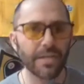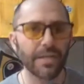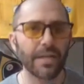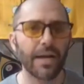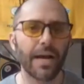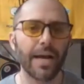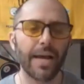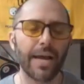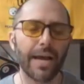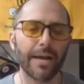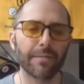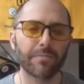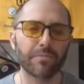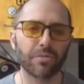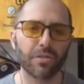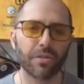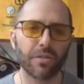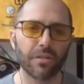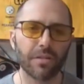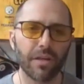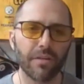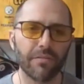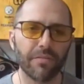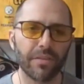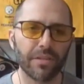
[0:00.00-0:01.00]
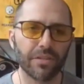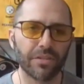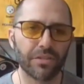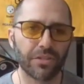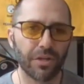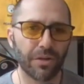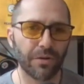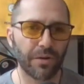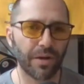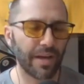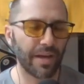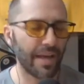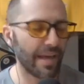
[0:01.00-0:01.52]
Love it. I absolutely love
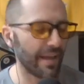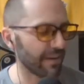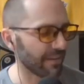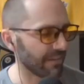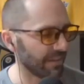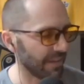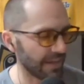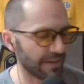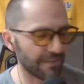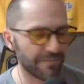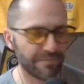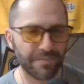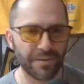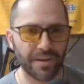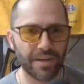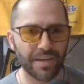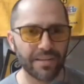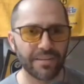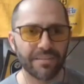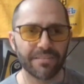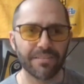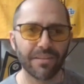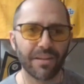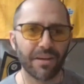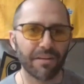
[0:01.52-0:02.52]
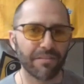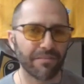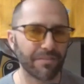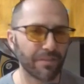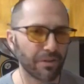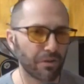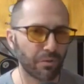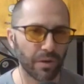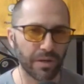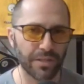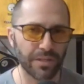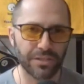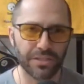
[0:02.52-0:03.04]
this show. I had a lot of fun. Love
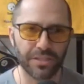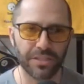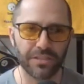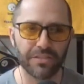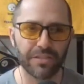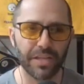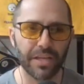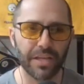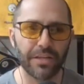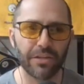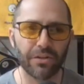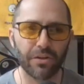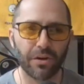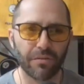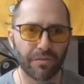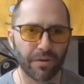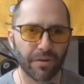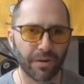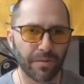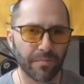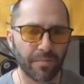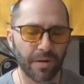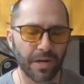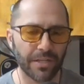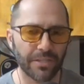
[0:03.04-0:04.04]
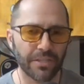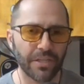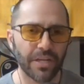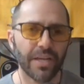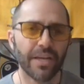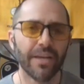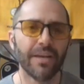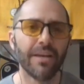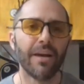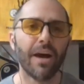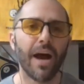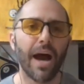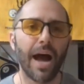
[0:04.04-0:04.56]
the questions. Thank you all very much.
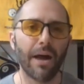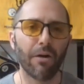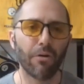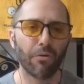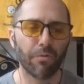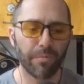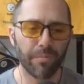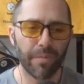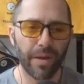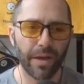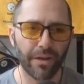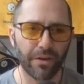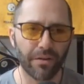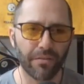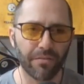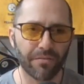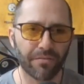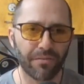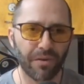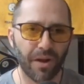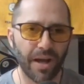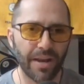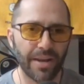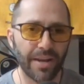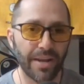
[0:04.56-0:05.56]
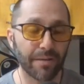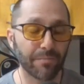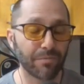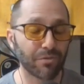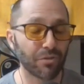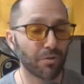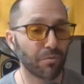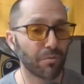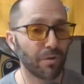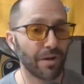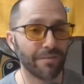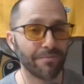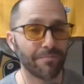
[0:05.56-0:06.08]
I will be back on Friday. I'm
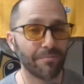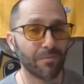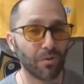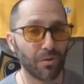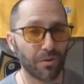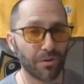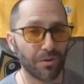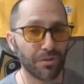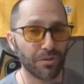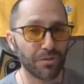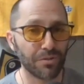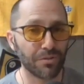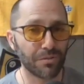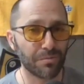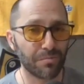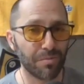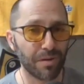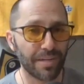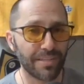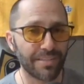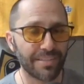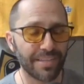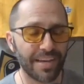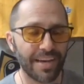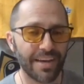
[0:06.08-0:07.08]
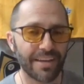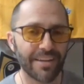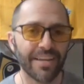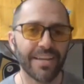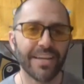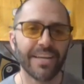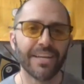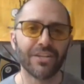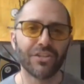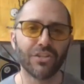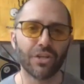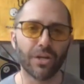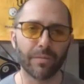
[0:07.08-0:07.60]
sure we'll have more news to break down.
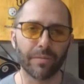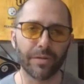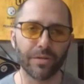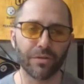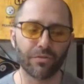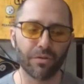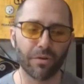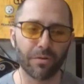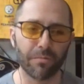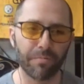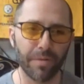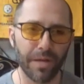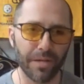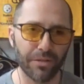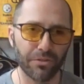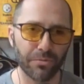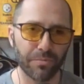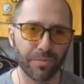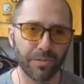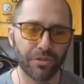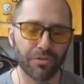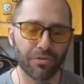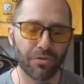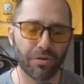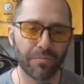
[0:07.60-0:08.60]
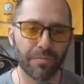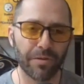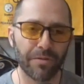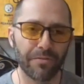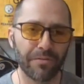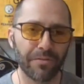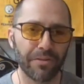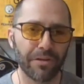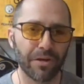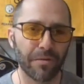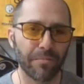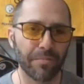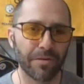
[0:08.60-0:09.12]
Jeremy Jerome Betts will be joining me for
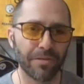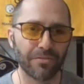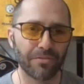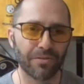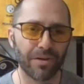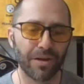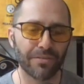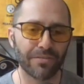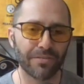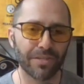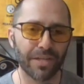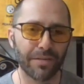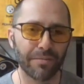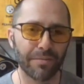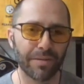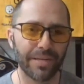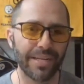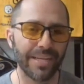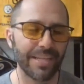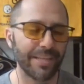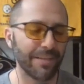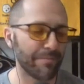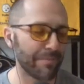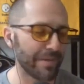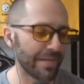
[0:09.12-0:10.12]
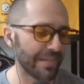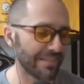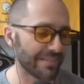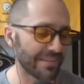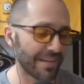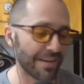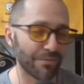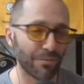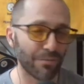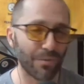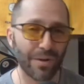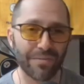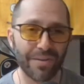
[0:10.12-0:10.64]
the All Bets Are Off segment. In the
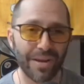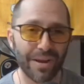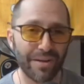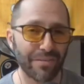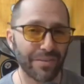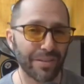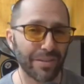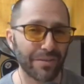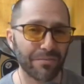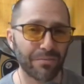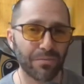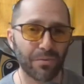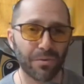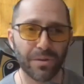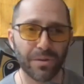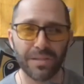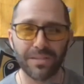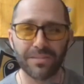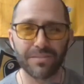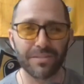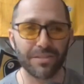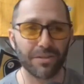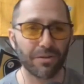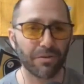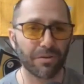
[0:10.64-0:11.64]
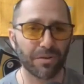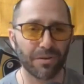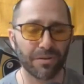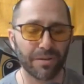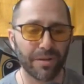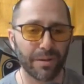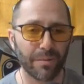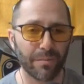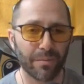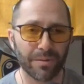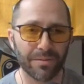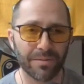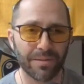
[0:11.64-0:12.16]
meantime, we'll have everything for you at steel curtain
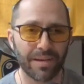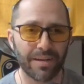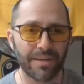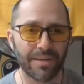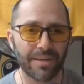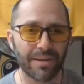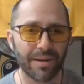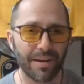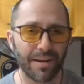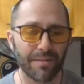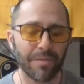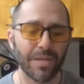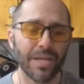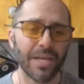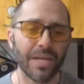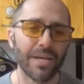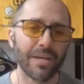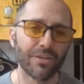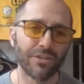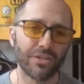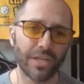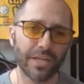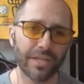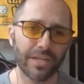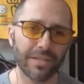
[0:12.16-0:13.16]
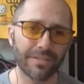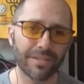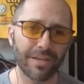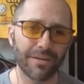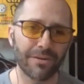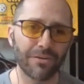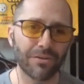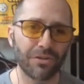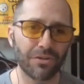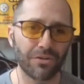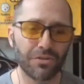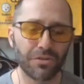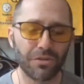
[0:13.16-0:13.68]
network dot com. Check us out
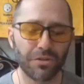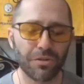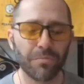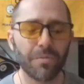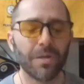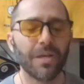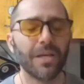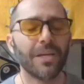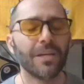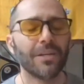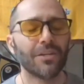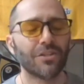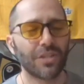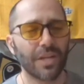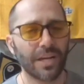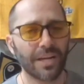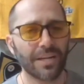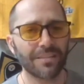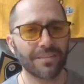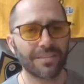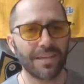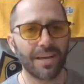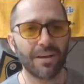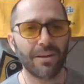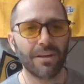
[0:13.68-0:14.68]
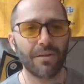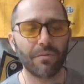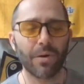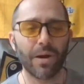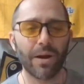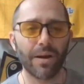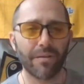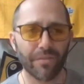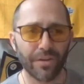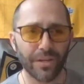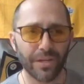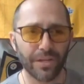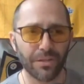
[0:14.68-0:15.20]
on YouTube. Check us out
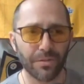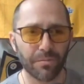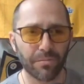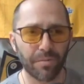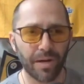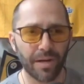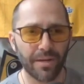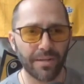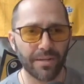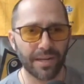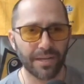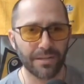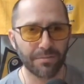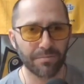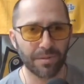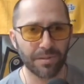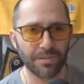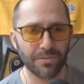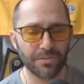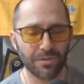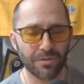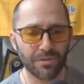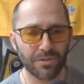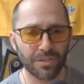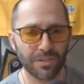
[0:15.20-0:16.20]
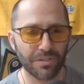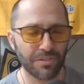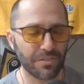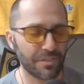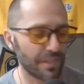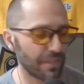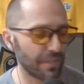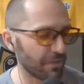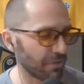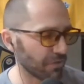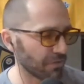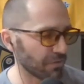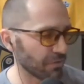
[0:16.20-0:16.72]
wherever you get your podcast by searching
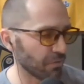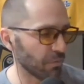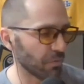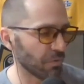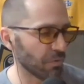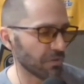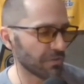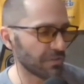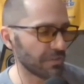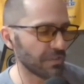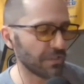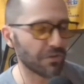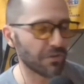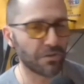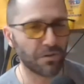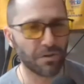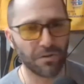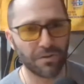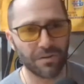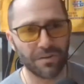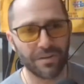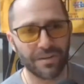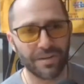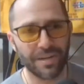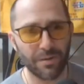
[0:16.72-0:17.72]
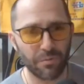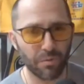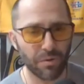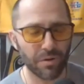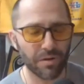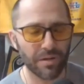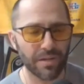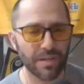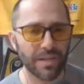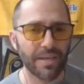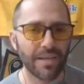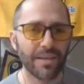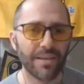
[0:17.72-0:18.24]
Steelers or Steel Curtain
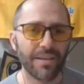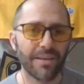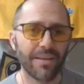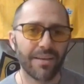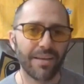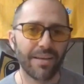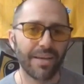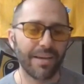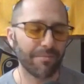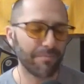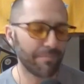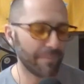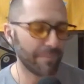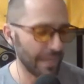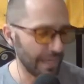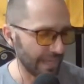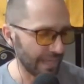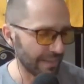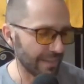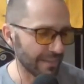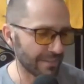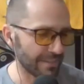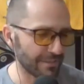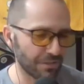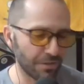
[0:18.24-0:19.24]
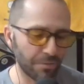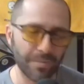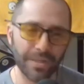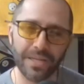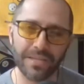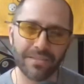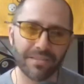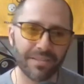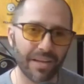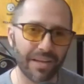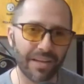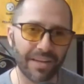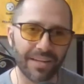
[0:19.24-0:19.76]
Network. And man, it's going to be
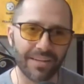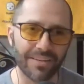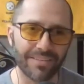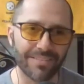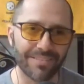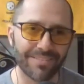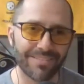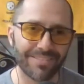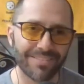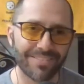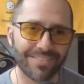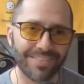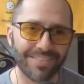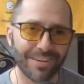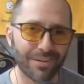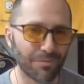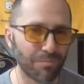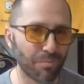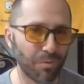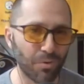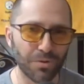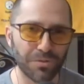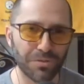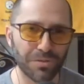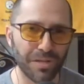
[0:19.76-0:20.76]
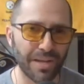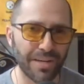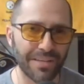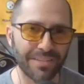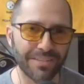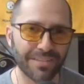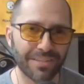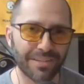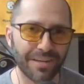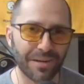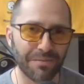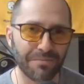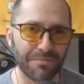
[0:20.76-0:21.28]
exciting. There's more
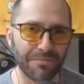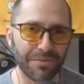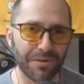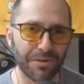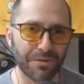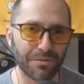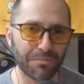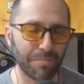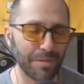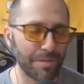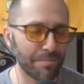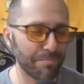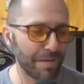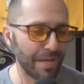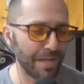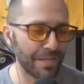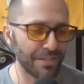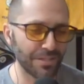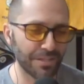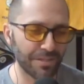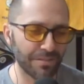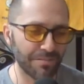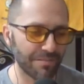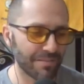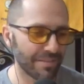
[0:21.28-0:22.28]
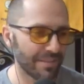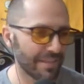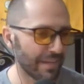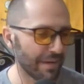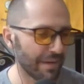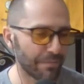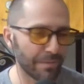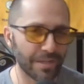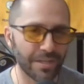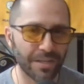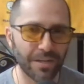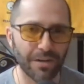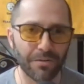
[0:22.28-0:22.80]
signings to come, folks. Be patient.
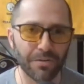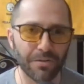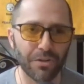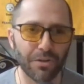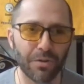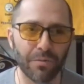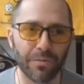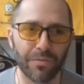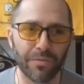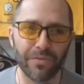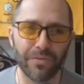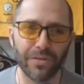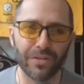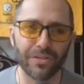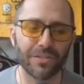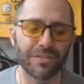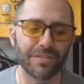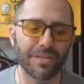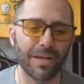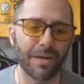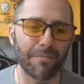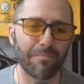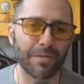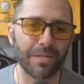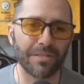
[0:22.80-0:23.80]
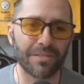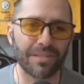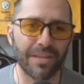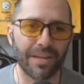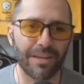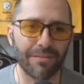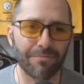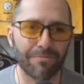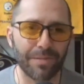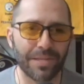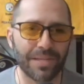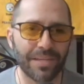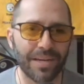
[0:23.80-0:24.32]
Here we go. You know, we finish these out. Be
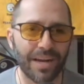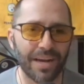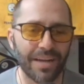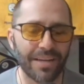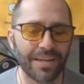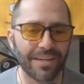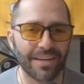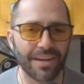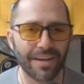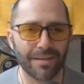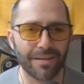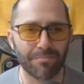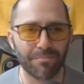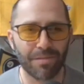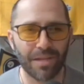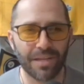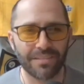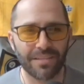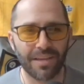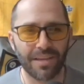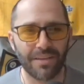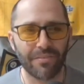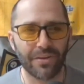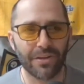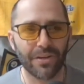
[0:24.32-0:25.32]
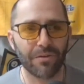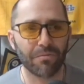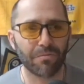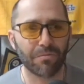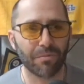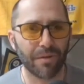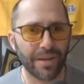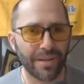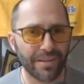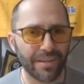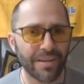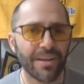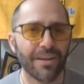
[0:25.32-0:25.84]
safe, be kind, and God bless. Have a
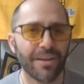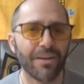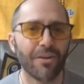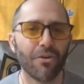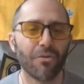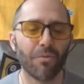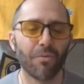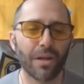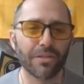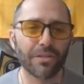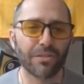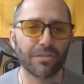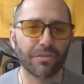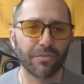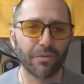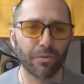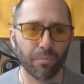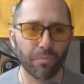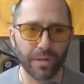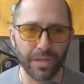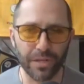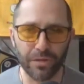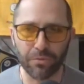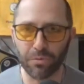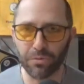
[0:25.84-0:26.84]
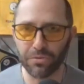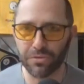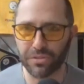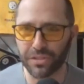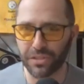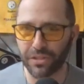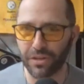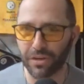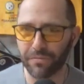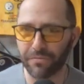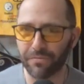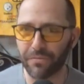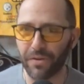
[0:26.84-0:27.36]
great rest of your week. We'll see
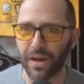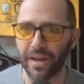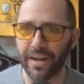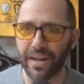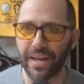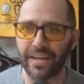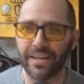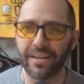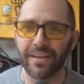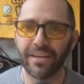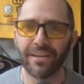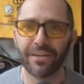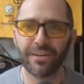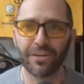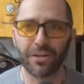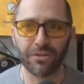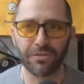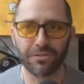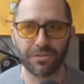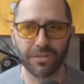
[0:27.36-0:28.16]
you on Friday. Go